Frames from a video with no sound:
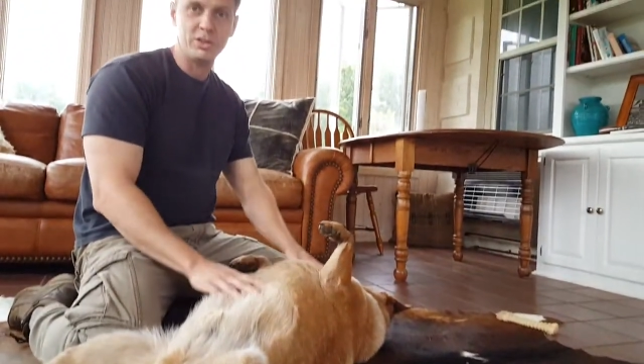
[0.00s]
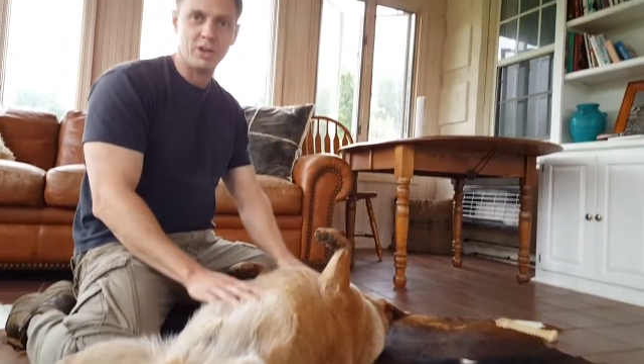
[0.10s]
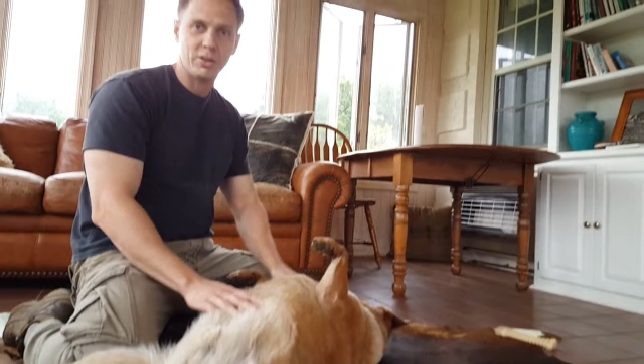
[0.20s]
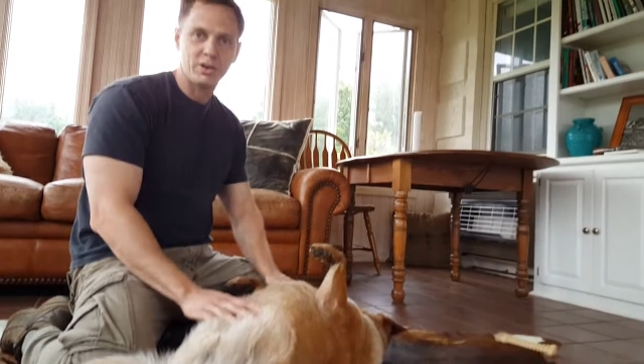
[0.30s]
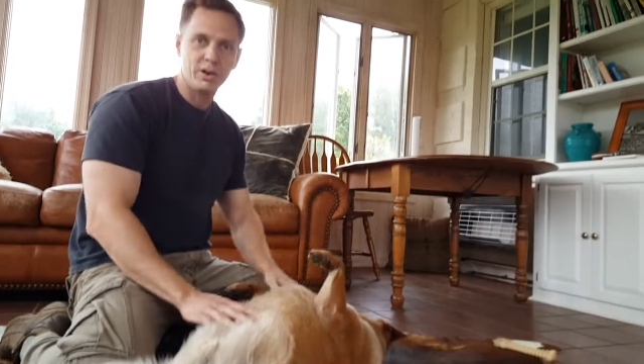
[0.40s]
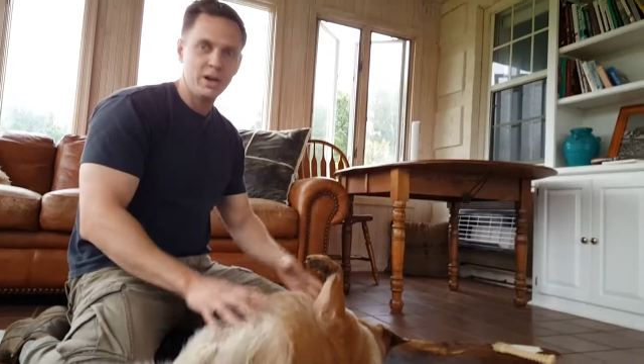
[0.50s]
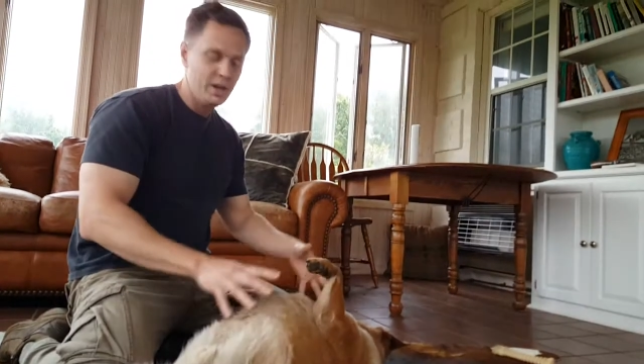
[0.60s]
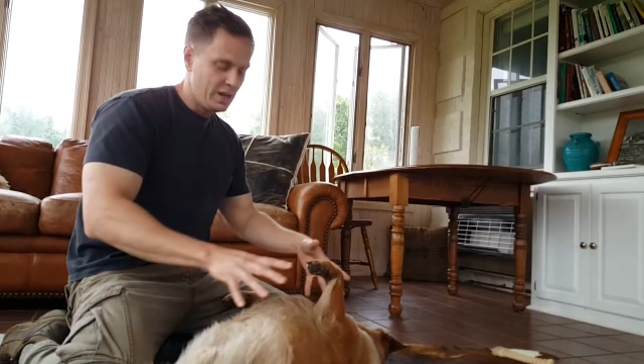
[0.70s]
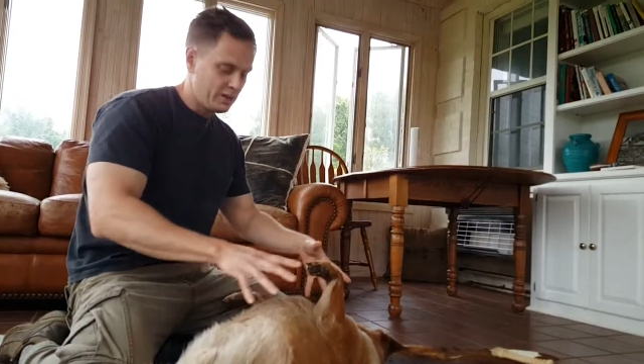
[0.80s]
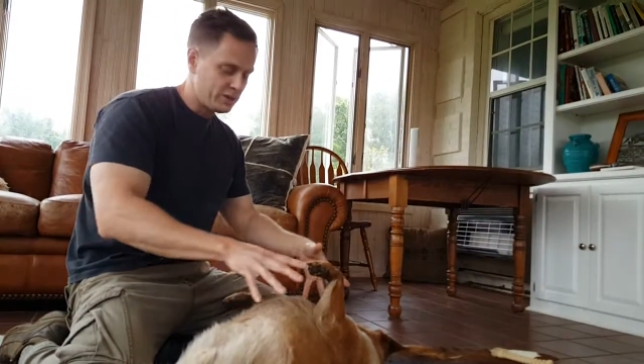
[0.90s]
each other
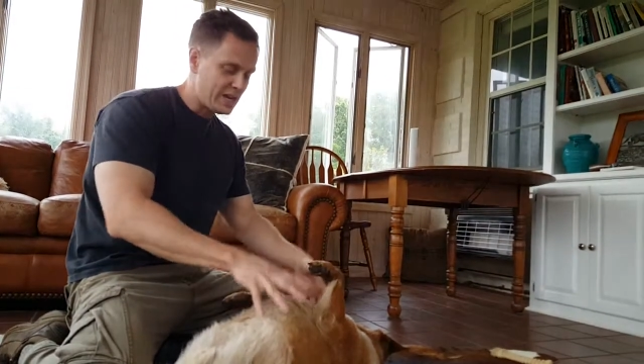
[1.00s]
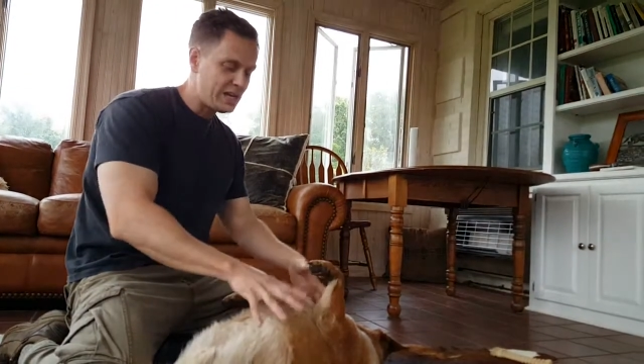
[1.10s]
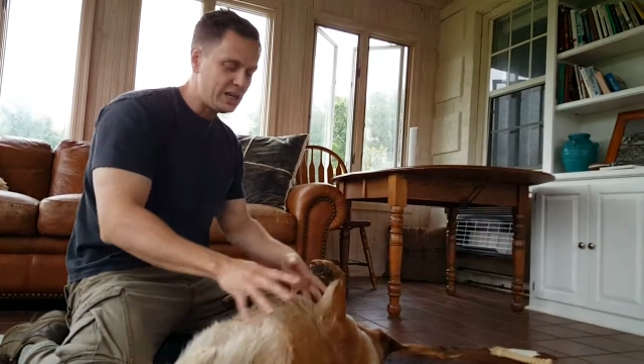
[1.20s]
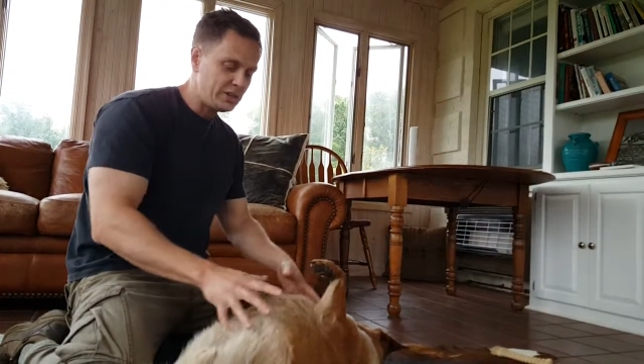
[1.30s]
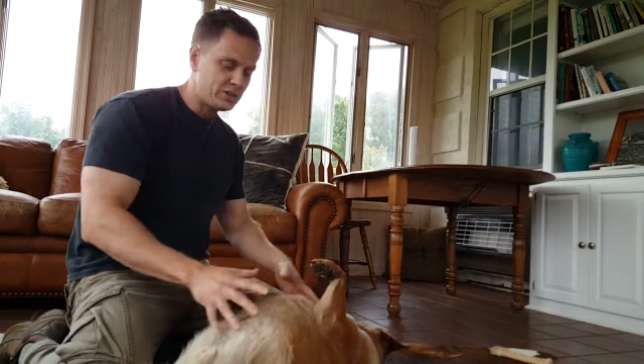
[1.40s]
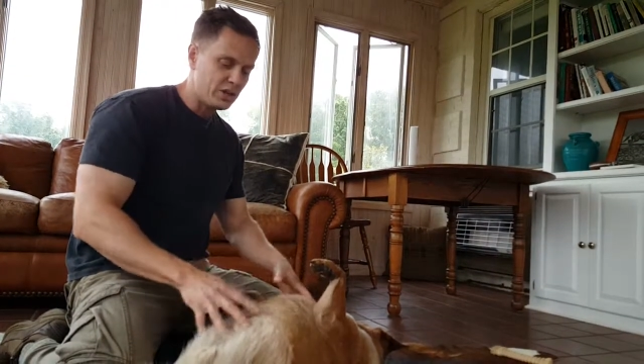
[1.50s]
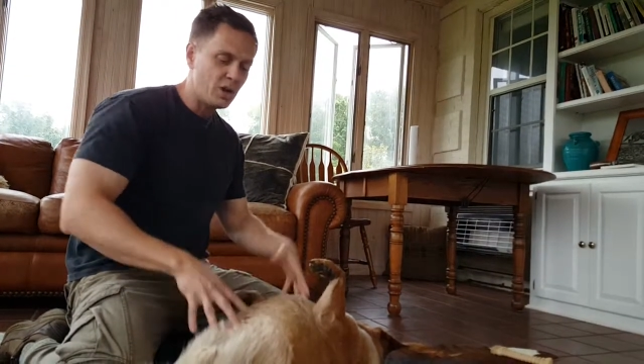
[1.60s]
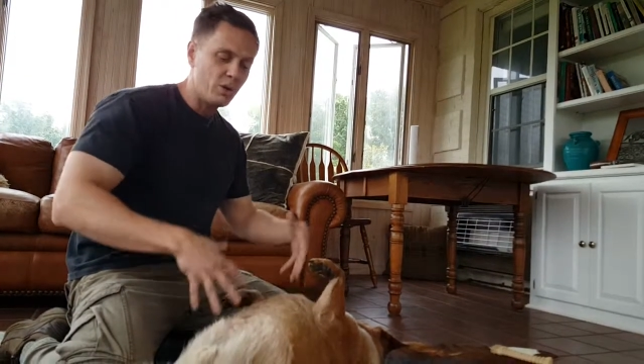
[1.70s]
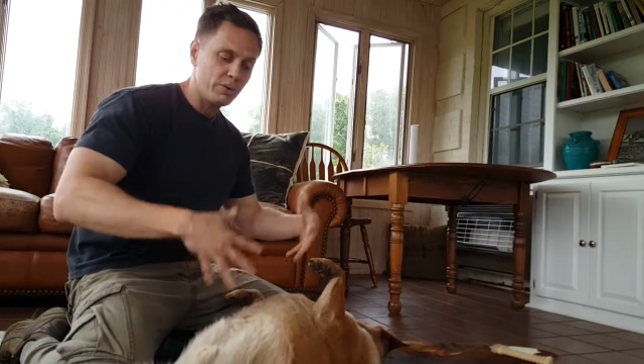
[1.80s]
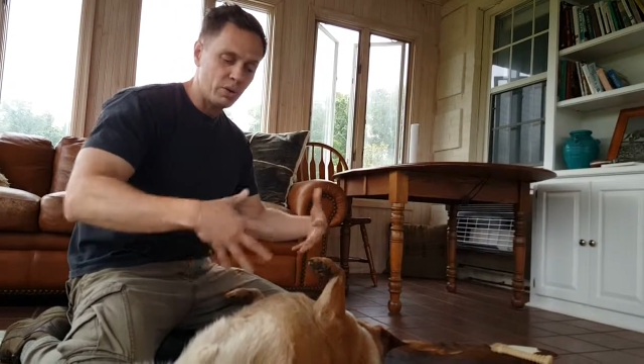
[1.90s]
so he needs to
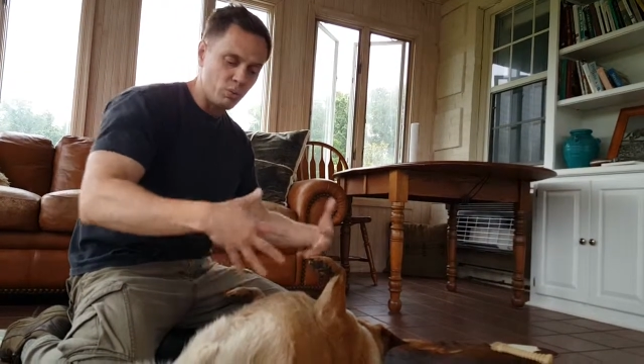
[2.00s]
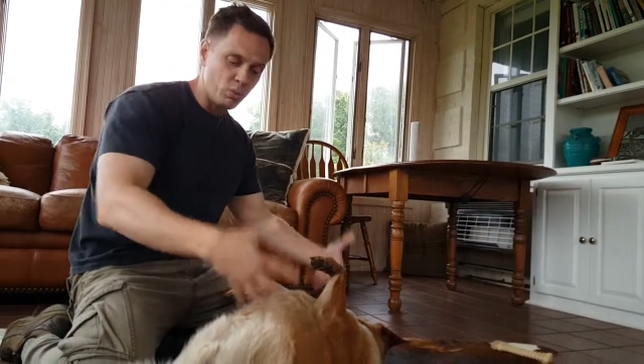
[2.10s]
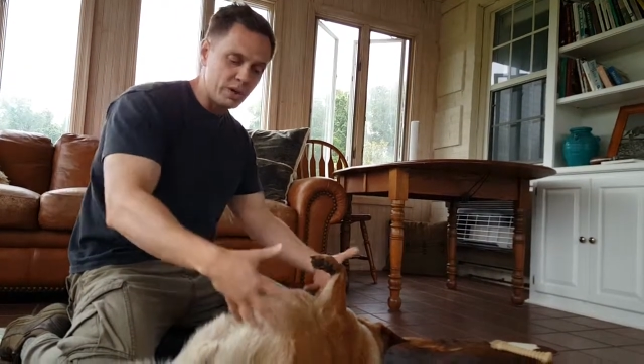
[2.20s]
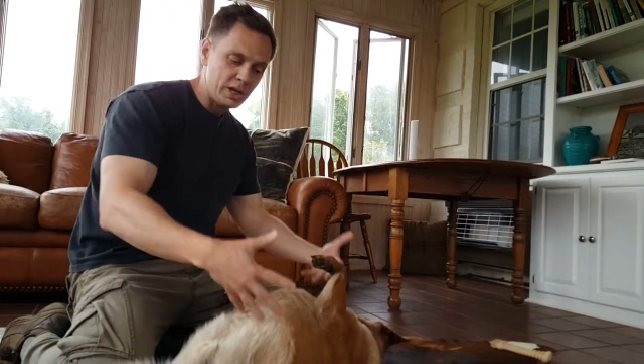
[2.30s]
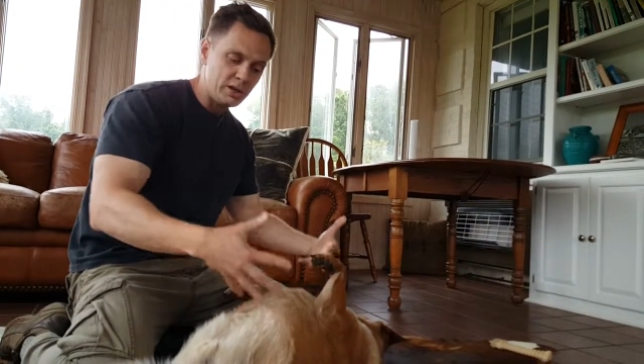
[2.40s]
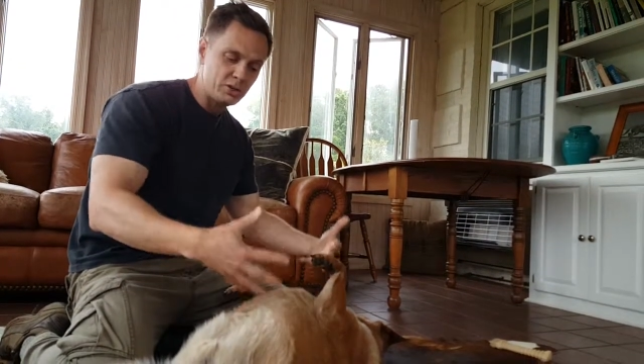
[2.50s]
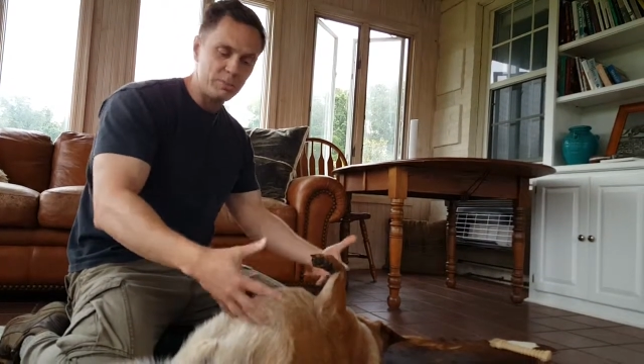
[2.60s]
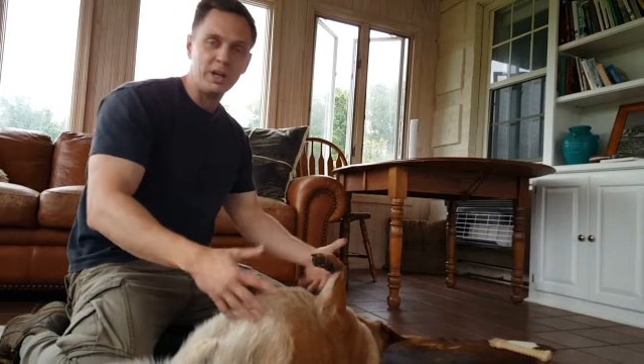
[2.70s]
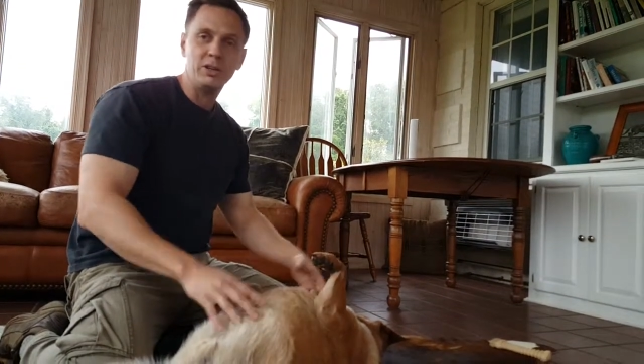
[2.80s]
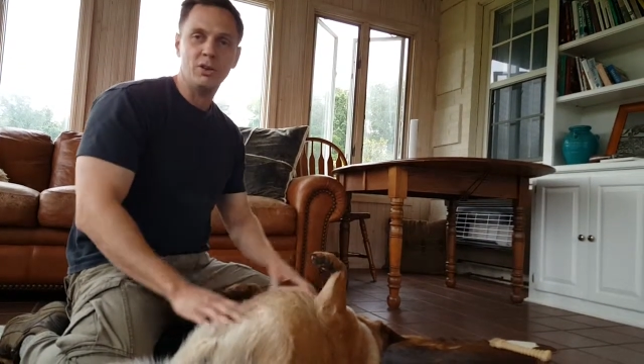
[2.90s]
know that we
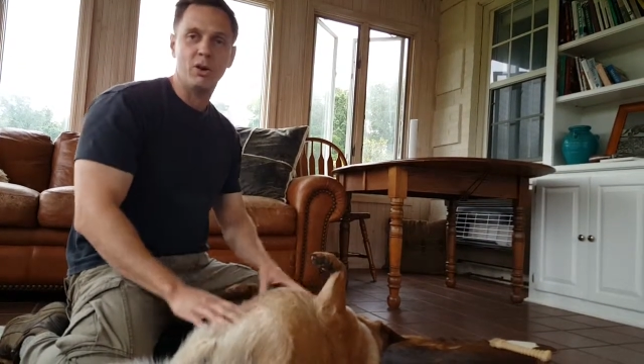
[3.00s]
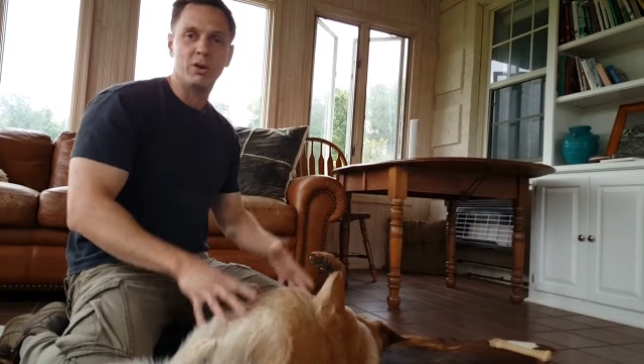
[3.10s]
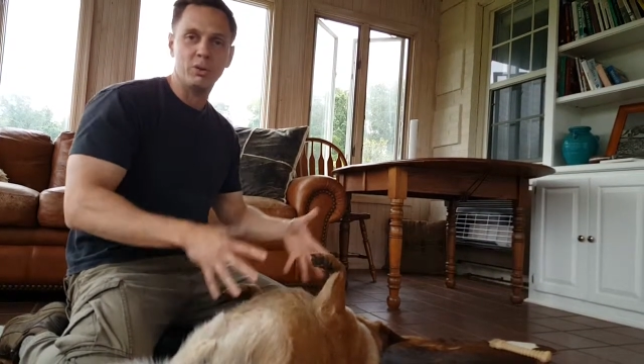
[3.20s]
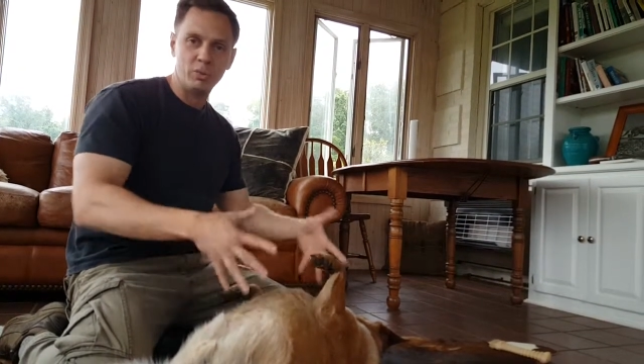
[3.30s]
speak dog,